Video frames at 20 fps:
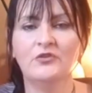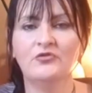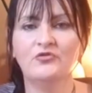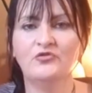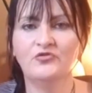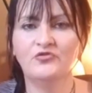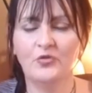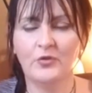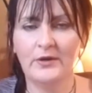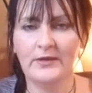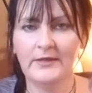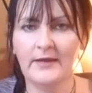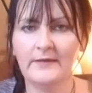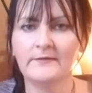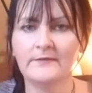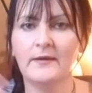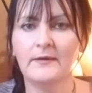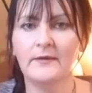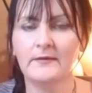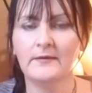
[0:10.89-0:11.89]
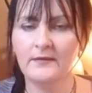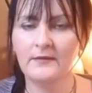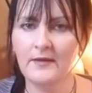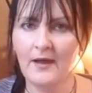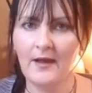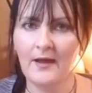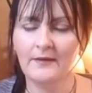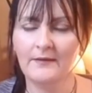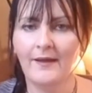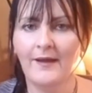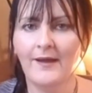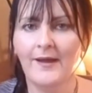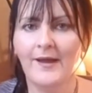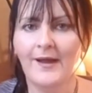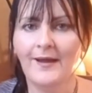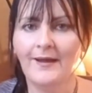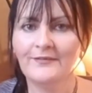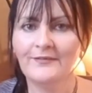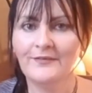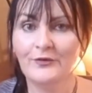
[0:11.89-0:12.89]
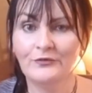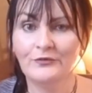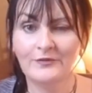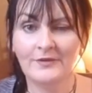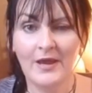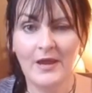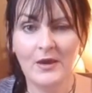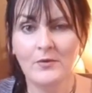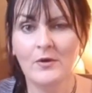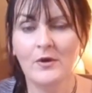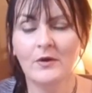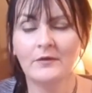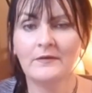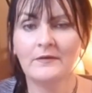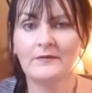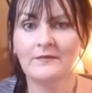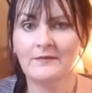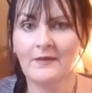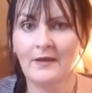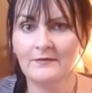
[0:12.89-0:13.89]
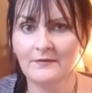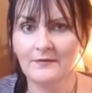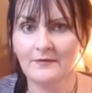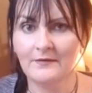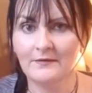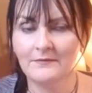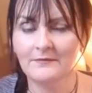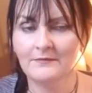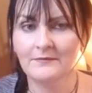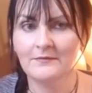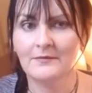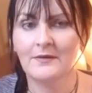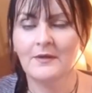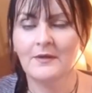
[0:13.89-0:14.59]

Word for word: to join us here. So today we are discussing